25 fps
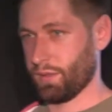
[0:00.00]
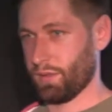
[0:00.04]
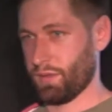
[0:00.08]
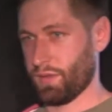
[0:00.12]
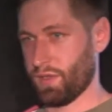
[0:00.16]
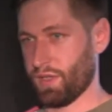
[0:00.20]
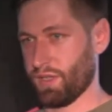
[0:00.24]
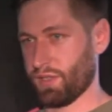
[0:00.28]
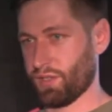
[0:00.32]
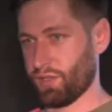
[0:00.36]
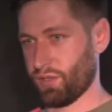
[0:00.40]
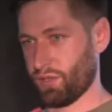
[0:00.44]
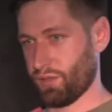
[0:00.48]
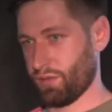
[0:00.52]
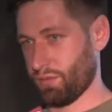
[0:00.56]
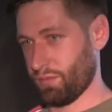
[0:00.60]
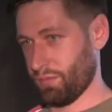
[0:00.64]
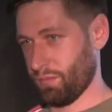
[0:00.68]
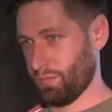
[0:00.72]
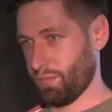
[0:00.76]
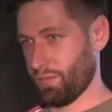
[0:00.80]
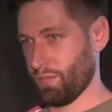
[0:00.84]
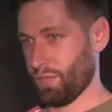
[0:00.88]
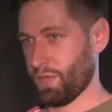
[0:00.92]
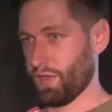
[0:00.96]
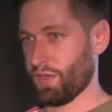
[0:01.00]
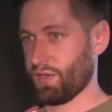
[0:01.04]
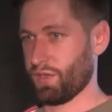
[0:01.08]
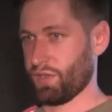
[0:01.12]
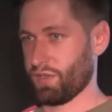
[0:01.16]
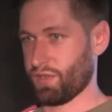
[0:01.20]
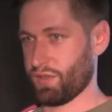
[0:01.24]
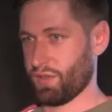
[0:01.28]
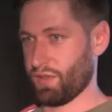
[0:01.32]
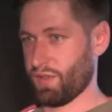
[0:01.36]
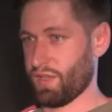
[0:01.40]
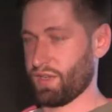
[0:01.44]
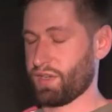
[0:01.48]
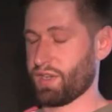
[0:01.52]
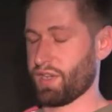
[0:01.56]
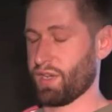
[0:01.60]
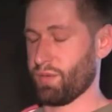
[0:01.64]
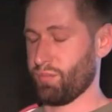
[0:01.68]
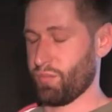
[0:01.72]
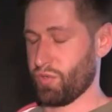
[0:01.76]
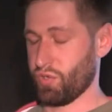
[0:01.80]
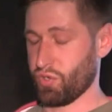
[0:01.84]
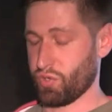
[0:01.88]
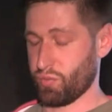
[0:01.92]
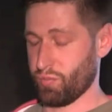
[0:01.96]
that
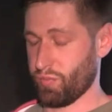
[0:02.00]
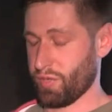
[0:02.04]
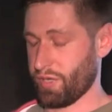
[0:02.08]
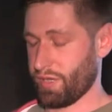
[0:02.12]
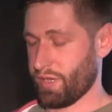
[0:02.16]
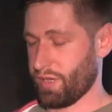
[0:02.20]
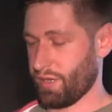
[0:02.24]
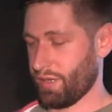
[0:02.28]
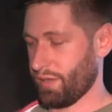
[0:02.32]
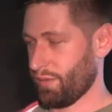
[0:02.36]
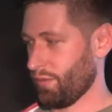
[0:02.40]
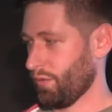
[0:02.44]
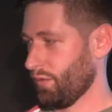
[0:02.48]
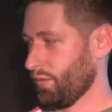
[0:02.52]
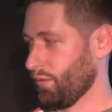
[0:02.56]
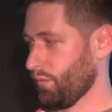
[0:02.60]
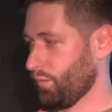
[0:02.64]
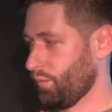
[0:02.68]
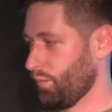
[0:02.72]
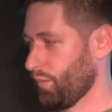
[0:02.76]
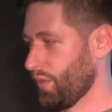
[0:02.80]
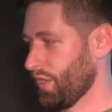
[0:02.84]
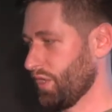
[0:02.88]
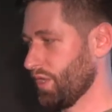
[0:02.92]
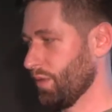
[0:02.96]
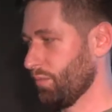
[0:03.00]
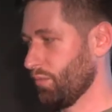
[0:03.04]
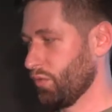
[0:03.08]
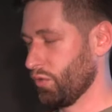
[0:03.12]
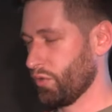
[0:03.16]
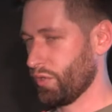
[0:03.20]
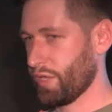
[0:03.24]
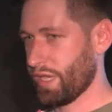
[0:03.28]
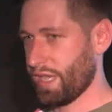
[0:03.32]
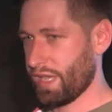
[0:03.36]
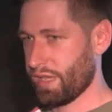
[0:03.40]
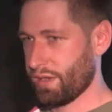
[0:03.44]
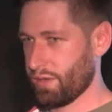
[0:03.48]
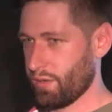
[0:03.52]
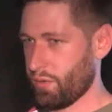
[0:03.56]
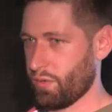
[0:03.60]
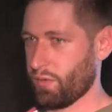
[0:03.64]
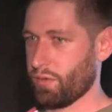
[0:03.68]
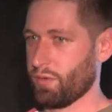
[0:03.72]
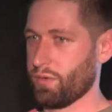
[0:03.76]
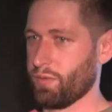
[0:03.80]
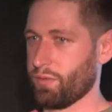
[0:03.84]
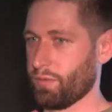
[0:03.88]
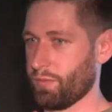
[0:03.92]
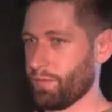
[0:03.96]
can be used by PWA
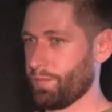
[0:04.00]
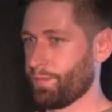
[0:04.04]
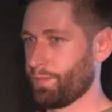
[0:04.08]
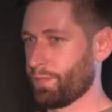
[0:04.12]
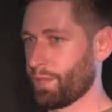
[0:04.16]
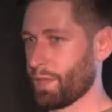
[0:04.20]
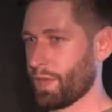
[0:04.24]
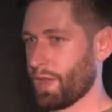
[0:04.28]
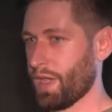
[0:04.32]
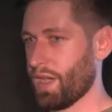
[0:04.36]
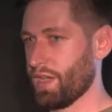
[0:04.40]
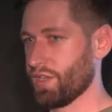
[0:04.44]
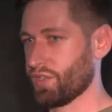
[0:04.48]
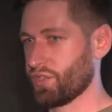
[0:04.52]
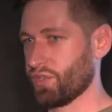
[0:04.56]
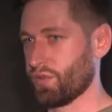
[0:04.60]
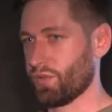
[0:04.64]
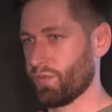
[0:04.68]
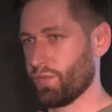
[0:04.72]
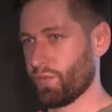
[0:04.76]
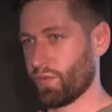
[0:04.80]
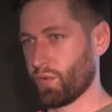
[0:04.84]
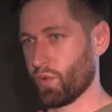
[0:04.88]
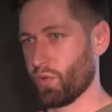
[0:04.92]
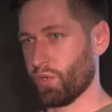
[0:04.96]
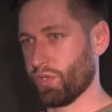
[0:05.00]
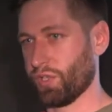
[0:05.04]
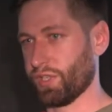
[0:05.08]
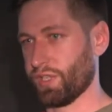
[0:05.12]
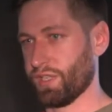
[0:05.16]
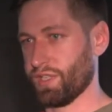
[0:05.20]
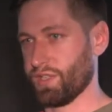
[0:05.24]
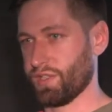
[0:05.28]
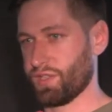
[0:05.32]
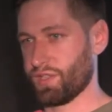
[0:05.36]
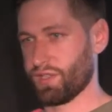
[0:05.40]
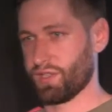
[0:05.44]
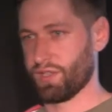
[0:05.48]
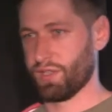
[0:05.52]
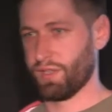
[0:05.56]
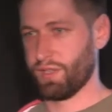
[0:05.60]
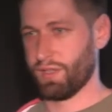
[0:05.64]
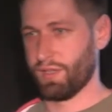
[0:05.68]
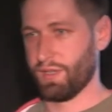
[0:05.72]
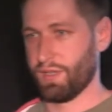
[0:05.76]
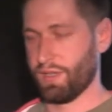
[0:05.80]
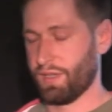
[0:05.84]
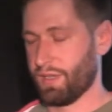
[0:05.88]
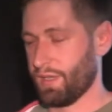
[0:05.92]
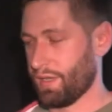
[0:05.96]
or other frontends
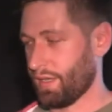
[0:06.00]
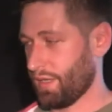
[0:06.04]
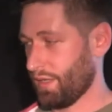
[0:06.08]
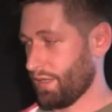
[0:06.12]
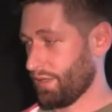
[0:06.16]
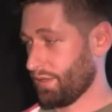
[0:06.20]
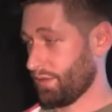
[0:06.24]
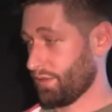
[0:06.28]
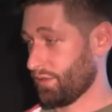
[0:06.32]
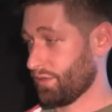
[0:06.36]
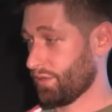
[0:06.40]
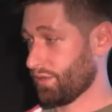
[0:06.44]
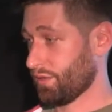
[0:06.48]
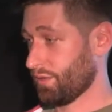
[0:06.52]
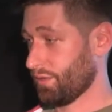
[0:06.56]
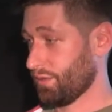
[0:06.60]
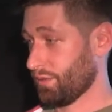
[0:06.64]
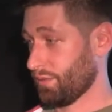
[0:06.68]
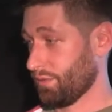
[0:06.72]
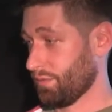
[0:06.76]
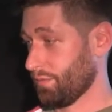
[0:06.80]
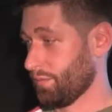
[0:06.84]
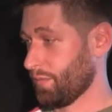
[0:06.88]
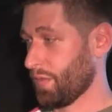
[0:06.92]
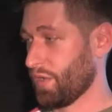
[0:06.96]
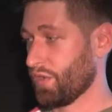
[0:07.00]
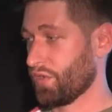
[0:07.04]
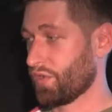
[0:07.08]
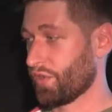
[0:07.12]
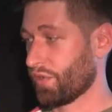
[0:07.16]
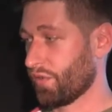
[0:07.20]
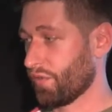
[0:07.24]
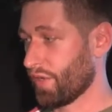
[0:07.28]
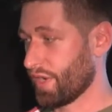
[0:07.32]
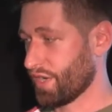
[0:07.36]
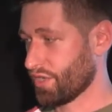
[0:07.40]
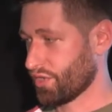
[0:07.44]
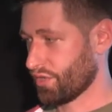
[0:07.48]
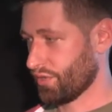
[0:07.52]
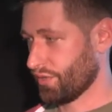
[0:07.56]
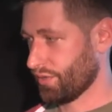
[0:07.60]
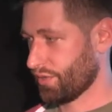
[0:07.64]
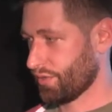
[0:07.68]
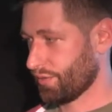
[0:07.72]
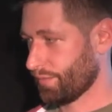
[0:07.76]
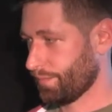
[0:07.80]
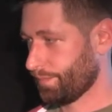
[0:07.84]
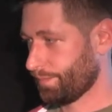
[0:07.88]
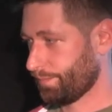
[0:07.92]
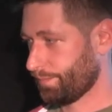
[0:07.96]
and integrations.